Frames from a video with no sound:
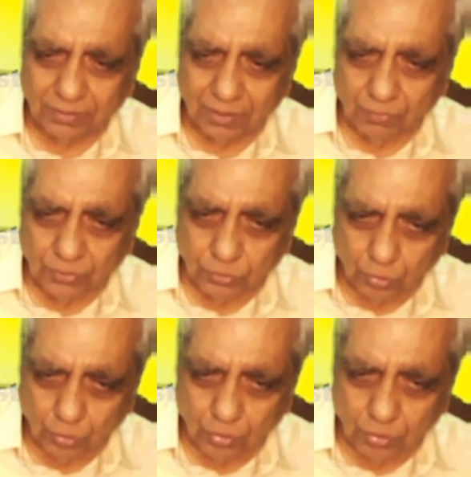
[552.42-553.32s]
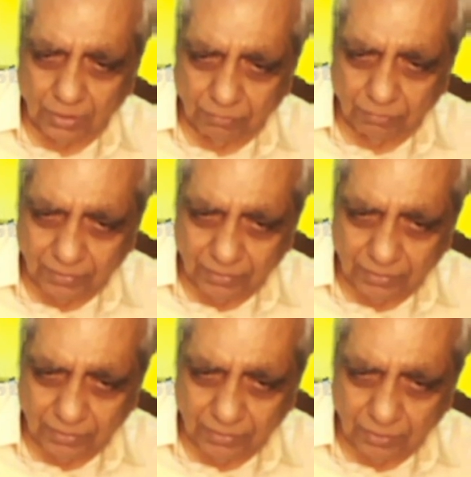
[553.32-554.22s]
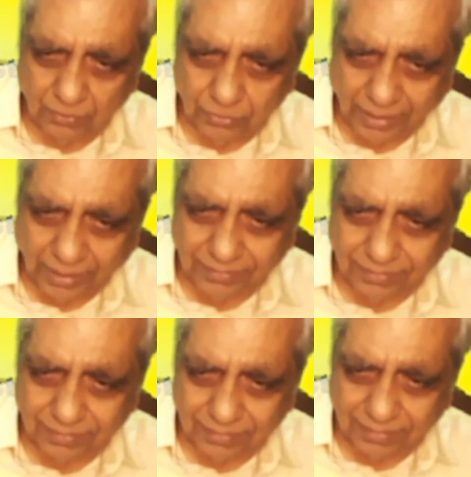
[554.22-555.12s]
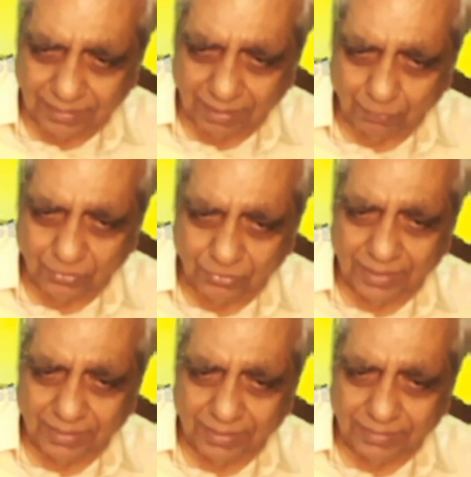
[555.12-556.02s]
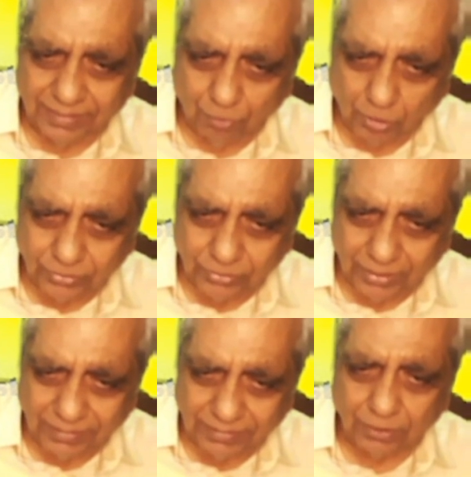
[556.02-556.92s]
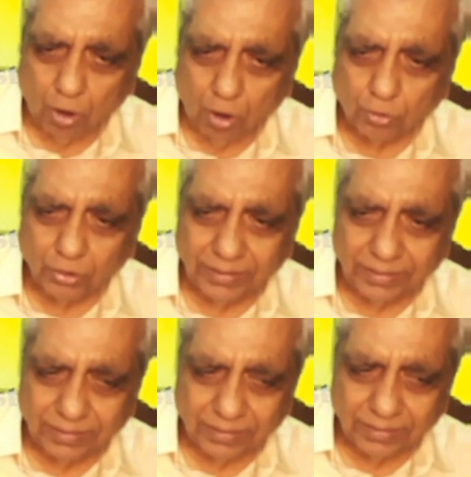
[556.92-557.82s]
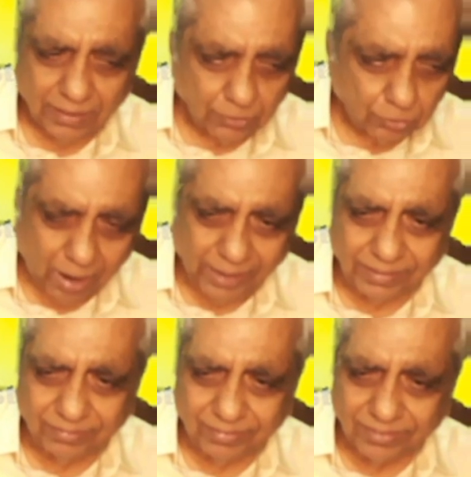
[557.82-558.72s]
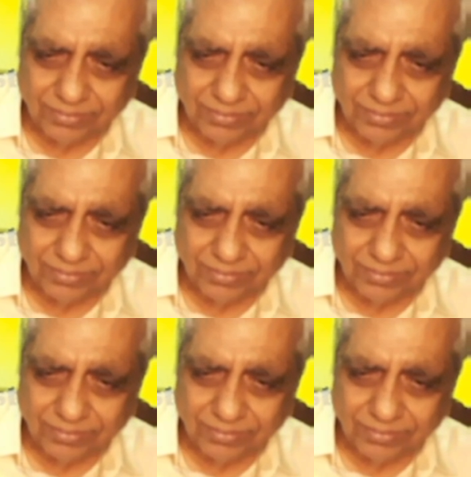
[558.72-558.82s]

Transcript: So that is chemistry. Then what changes are occurring in it? So iron rust.